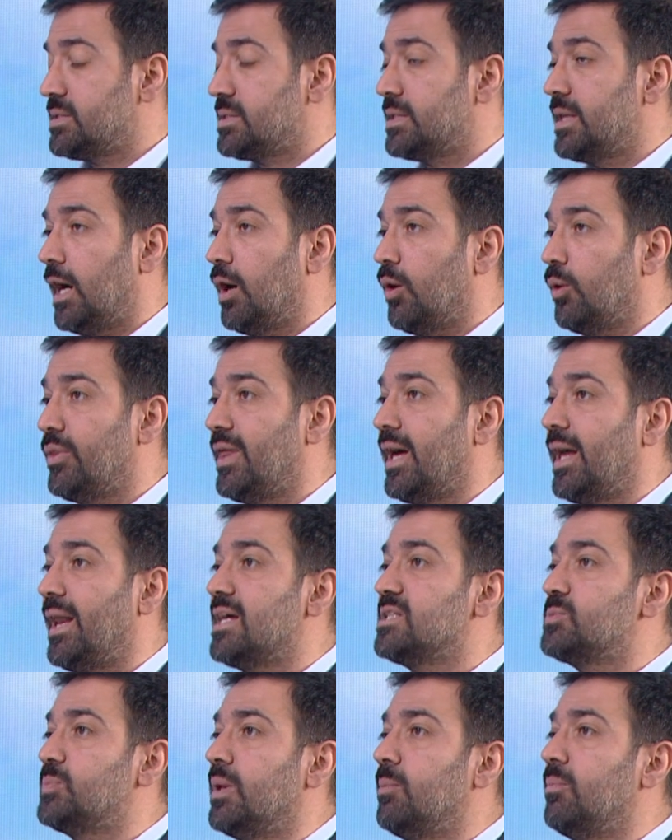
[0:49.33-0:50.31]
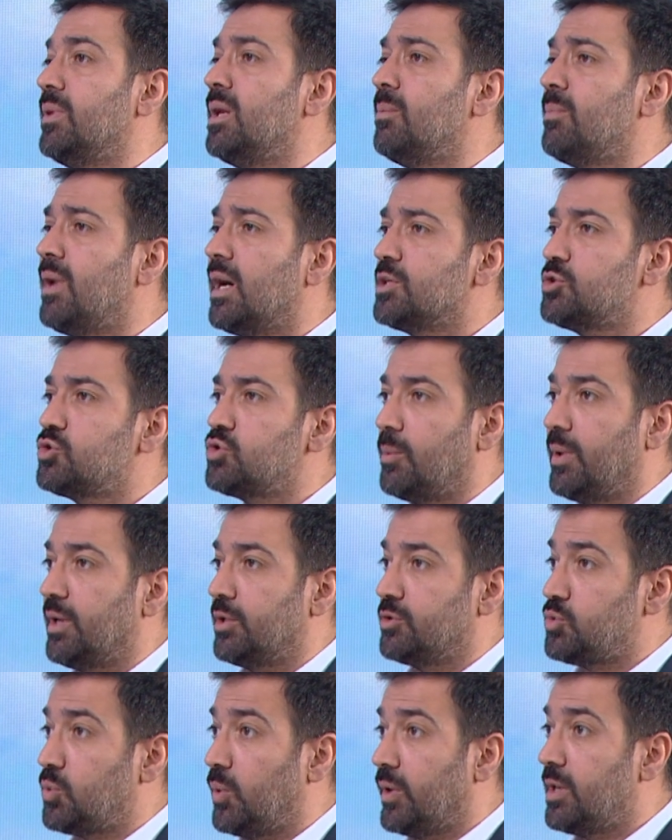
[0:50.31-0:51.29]
Now that has been minimized to
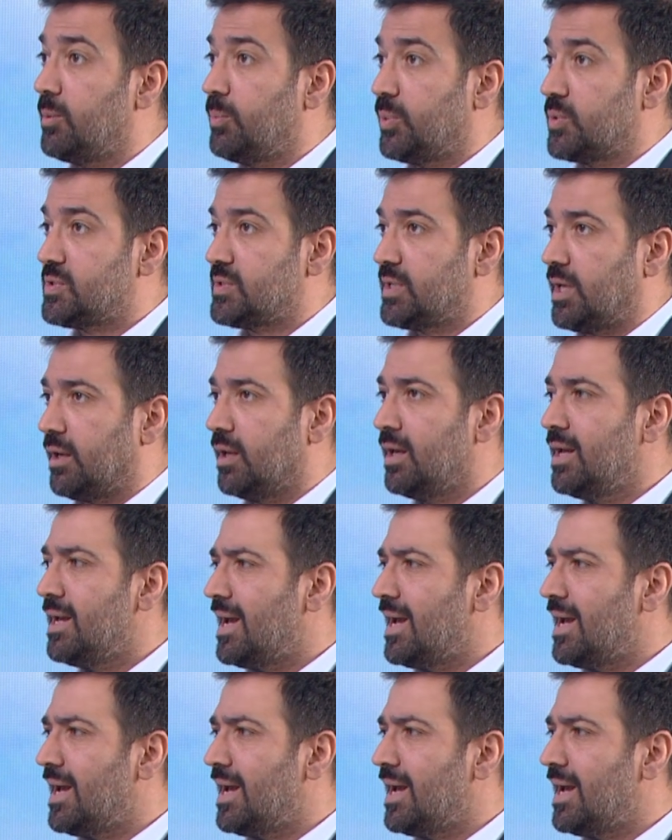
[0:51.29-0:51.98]
about 20%.